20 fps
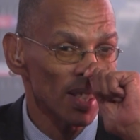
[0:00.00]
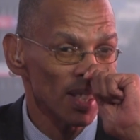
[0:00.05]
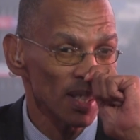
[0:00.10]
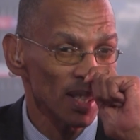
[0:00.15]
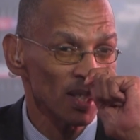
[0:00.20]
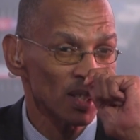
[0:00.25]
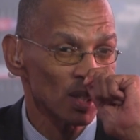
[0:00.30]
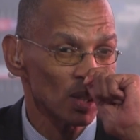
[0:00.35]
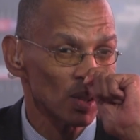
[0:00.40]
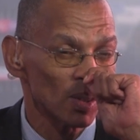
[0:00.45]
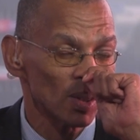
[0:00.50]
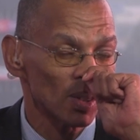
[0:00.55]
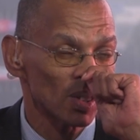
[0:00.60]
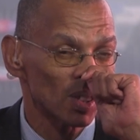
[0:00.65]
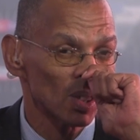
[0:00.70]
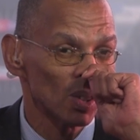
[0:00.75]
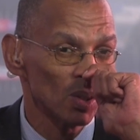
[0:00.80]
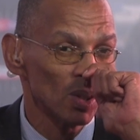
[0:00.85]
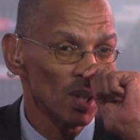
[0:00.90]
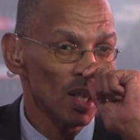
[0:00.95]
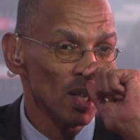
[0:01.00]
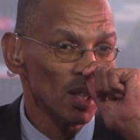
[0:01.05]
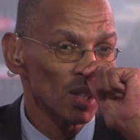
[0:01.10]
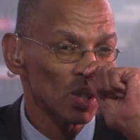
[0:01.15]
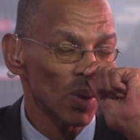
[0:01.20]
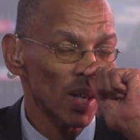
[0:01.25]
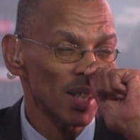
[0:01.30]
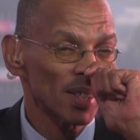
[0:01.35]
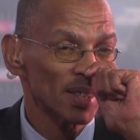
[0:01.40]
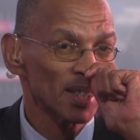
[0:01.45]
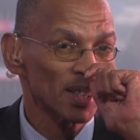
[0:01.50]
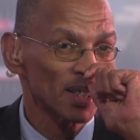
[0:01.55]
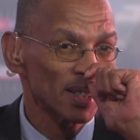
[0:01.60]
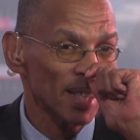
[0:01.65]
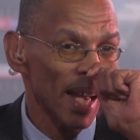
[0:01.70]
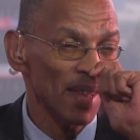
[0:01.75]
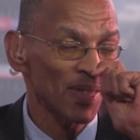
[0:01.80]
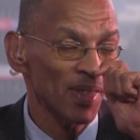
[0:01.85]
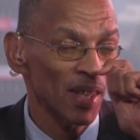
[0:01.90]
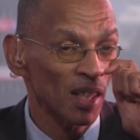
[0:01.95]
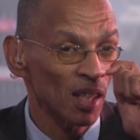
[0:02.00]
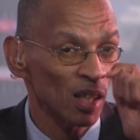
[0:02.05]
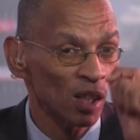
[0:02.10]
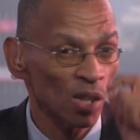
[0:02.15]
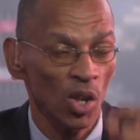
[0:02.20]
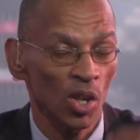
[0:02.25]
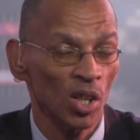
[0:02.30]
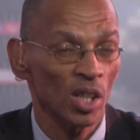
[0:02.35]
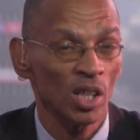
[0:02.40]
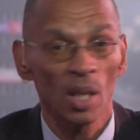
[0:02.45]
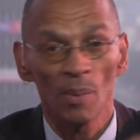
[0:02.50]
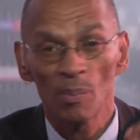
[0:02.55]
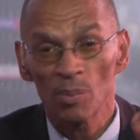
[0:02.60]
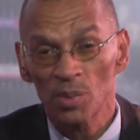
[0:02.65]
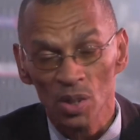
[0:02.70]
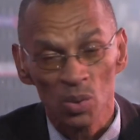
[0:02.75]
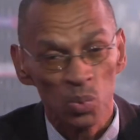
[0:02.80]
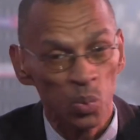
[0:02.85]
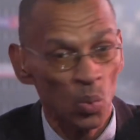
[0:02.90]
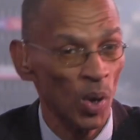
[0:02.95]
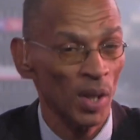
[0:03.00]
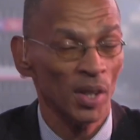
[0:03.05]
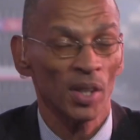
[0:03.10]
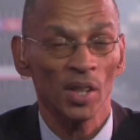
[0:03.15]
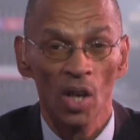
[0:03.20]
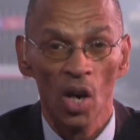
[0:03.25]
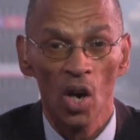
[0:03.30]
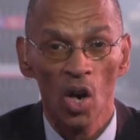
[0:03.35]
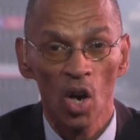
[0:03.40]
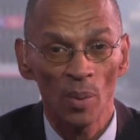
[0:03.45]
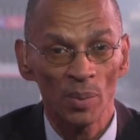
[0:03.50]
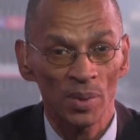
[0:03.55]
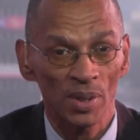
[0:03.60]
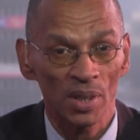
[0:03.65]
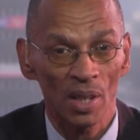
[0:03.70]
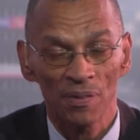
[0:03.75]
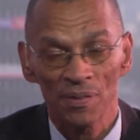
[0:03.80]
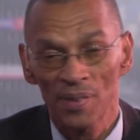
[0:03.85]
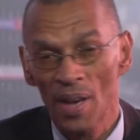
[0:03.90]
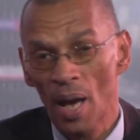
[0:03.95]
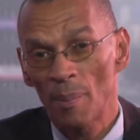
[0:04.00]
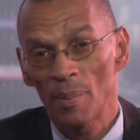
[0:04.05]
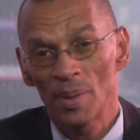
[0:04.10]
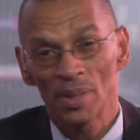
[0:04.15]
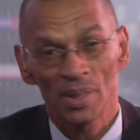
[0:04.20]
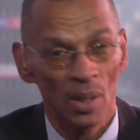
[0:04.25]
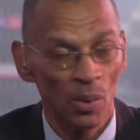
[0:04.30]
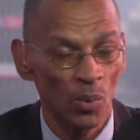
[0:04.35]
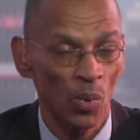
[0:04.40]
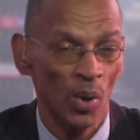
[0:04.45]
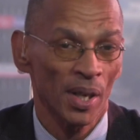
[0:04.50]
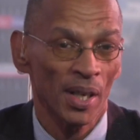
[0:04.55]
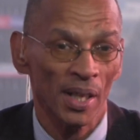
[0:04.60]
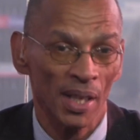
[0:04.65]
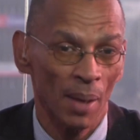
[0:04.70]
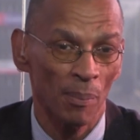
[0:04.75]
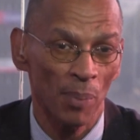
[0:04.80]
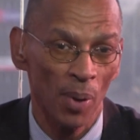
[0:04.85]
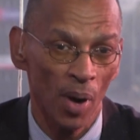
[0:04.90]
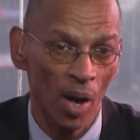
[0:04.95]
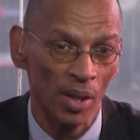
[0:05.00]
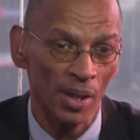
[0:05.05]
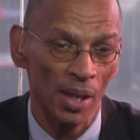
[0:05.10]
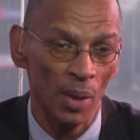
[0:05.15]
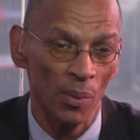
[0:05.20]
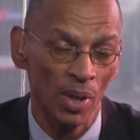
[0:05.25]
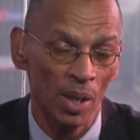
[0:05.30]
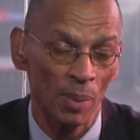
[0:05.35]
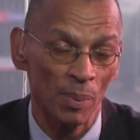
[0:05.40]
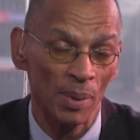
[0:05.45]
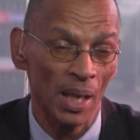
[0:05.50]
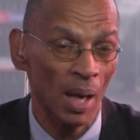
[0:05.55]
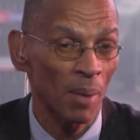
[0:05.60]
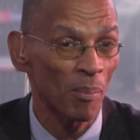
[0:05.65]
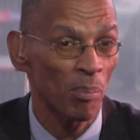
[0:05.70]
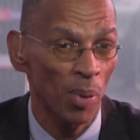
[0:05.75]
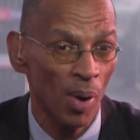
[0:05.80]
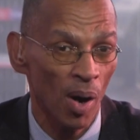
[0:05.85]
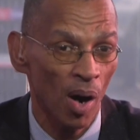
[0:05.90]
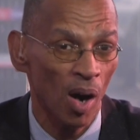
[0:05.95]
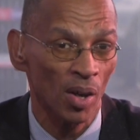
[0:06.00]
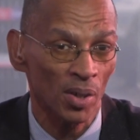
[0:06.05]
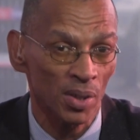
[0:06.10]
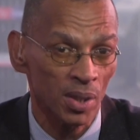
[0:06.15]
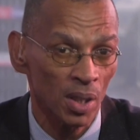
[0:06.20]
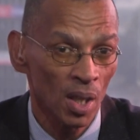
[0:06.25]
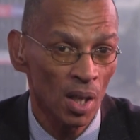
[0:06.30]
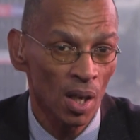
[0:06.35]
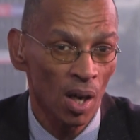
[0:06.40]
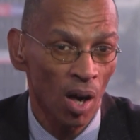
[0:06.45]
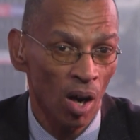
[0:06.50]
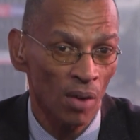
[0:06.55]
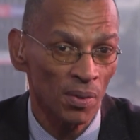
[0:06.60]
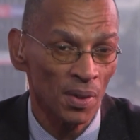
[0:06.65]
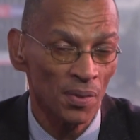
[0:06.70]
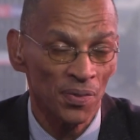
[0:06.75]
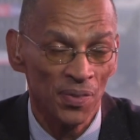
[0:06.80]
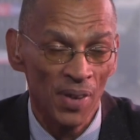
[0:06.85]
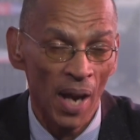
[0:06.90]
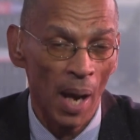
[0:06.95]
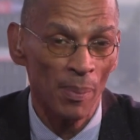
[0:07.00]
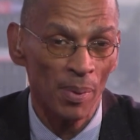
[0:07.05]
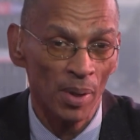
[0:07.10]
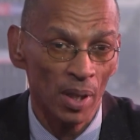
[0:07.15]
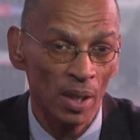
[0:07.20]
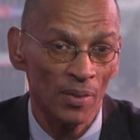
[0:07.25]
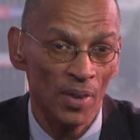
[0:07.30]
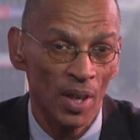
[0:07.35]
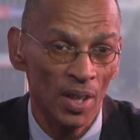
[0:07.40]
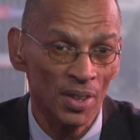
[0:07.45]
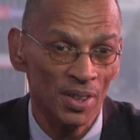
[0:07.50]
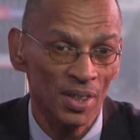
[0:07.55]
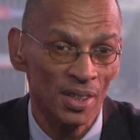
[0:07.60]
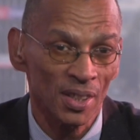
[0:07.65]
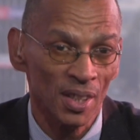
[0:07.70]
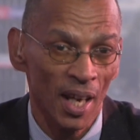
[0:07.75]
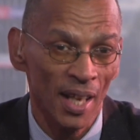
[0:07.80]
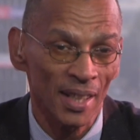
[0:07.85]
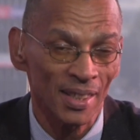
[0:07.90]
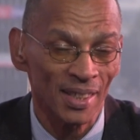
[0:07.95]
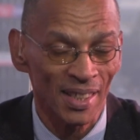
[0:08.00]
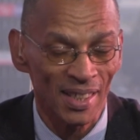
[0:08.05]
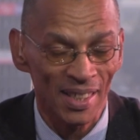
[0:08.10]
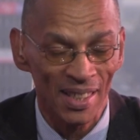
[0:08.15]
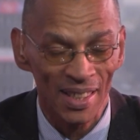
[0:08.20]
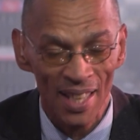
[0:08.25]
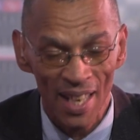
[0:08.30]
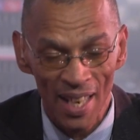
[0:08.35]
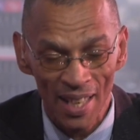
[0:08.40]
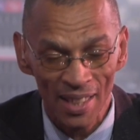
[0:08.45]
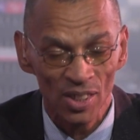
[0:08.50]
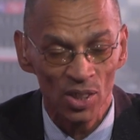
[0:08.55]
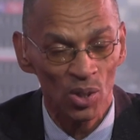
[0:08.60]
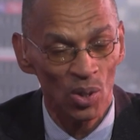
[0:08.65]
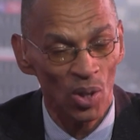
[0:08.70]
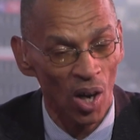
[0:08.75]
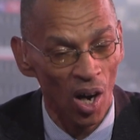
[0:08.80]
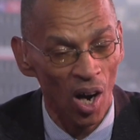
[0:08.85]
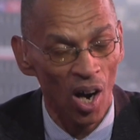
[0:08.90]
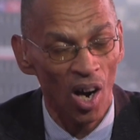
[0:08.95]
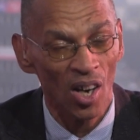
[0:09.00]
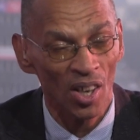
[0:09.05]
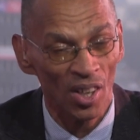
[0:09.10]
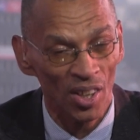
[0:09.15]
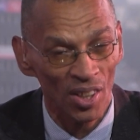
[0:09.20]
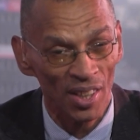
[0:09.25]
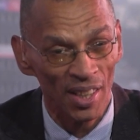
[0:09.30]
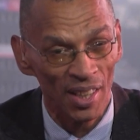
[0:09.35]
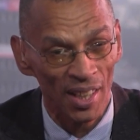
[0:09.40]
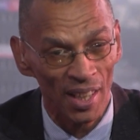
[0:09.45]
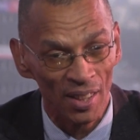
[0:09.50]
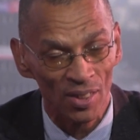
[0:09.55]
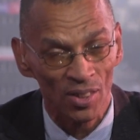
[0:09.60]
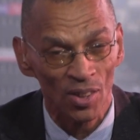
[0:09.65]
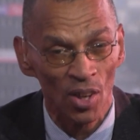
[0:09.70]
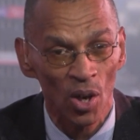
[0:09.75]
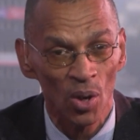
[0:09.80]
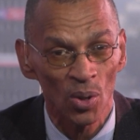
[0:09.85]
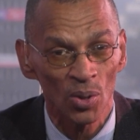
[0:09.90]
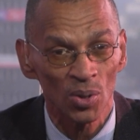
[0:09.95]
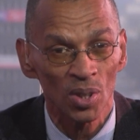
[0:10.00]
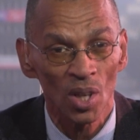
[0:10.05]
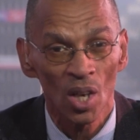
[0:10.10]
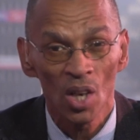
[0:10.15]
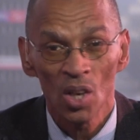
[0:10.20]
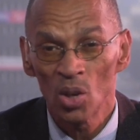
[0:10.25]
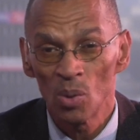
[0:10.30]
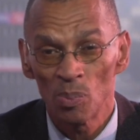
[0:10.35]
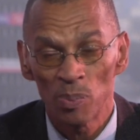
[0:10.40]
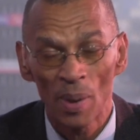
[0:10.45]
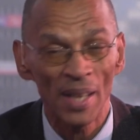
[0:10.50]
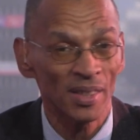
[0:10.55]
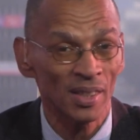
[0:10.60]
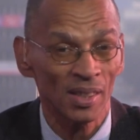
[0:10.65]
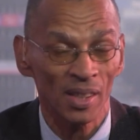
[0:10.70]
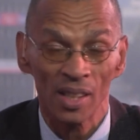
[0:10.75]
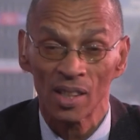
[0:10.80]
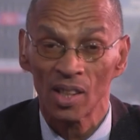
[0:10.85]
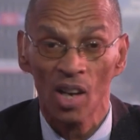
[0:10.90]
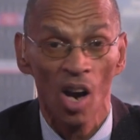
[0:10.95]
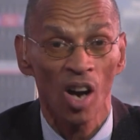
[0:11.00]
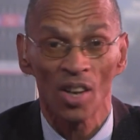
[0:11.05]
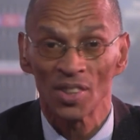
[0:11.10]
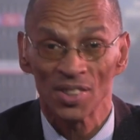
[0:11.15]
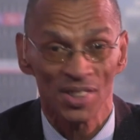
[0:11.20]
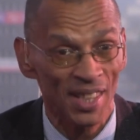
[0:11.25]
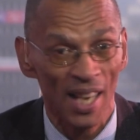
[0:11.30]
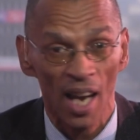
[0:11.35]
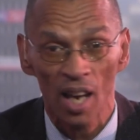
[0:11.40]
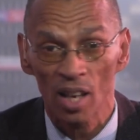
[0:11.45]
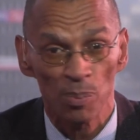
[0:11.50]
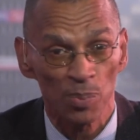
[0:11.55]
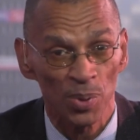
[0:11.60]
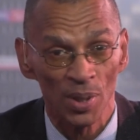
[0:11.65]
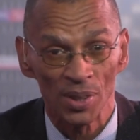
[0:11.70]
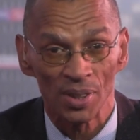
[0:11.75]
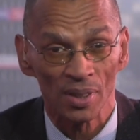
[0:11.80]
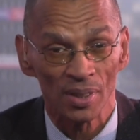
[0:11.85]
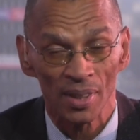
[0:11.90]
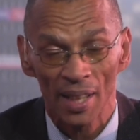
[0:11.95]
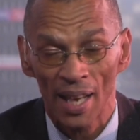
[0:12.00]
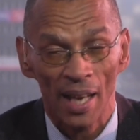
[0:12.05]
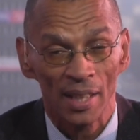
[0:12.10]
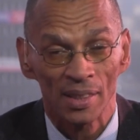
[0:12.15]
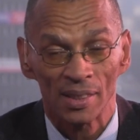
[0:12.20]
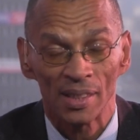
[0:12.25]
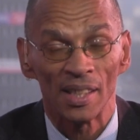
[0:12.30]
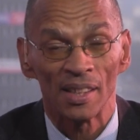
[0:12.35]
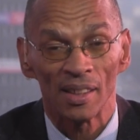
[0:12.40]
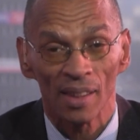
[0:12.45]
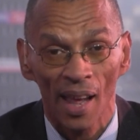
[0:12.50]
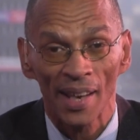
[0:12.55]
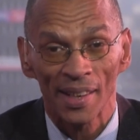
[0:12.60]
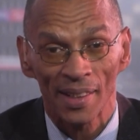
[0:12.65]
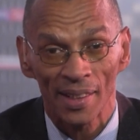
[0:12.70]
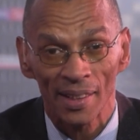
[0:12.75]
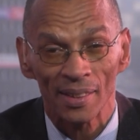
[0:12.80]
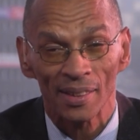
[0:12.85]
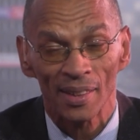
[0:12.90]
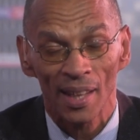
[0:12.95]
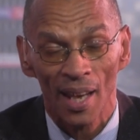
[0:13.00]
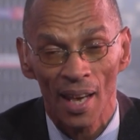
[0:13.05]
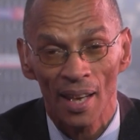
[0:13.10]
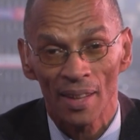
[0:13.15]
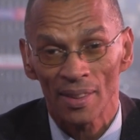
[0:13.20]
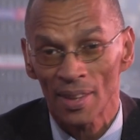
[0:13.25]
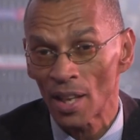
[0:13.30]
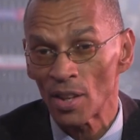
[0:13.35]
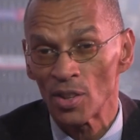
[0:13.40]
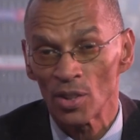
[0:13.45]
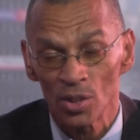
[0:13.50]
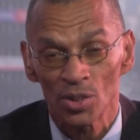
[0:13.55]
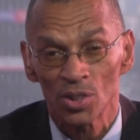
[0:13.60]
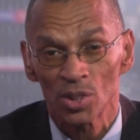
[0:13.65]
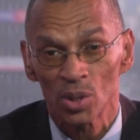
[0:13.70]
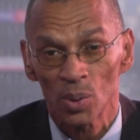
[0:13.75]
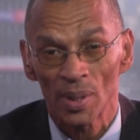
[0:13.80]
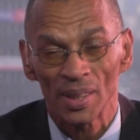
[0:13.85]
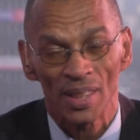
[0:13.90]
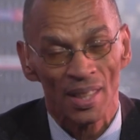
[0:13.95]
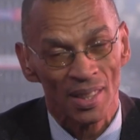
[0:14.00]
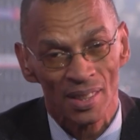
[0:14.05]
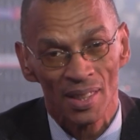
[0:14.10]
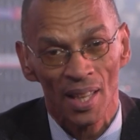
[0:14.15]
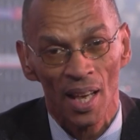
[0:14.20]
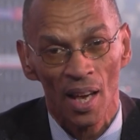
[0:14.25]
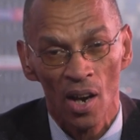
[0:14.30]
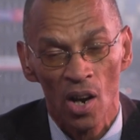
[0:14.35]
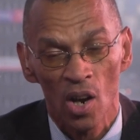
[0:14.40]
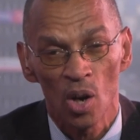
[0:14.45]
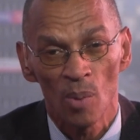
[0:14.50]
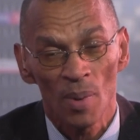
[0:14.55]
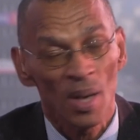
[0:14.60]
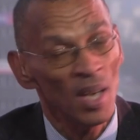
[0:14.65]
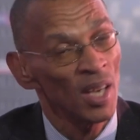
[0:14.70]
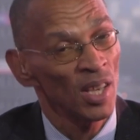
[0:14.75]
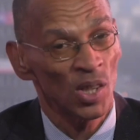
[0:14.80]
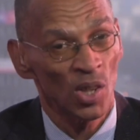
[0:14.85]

to understand that a lot of them just want to go home to their families. They want to become part of the fabric of our society. Yes, you are going to get those who basically can't stay out of prison. They actually like it. They're used to it. It's their home.